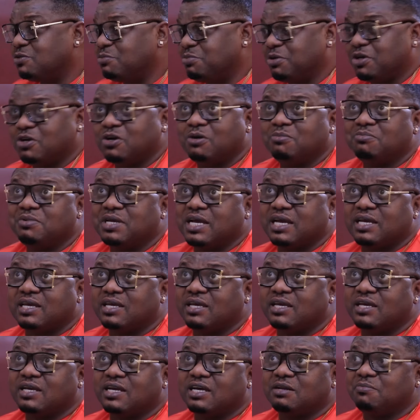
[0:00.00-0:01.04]
to become their
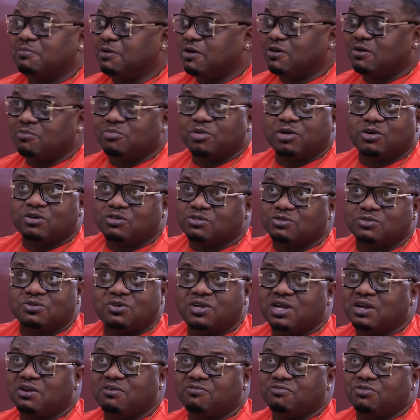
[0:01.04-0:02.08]
king and become the
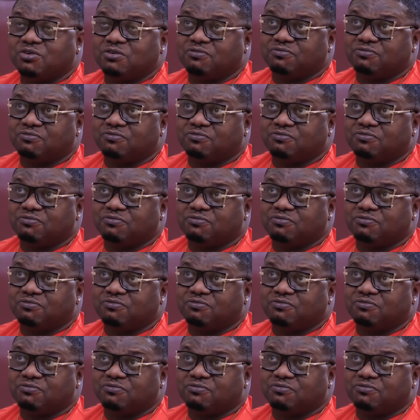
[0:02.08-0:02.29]
custodian of the